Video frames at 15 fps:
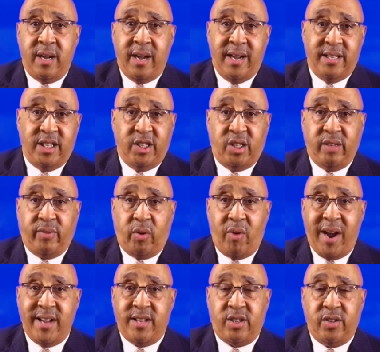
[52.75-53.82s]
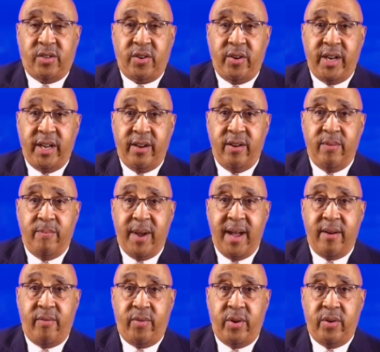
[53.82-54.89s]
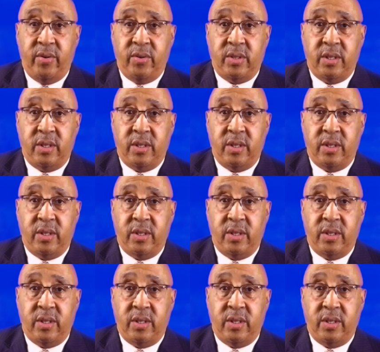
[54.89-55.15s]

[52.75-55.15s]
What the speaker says: as a civil rights attorney here in Baton Rouge.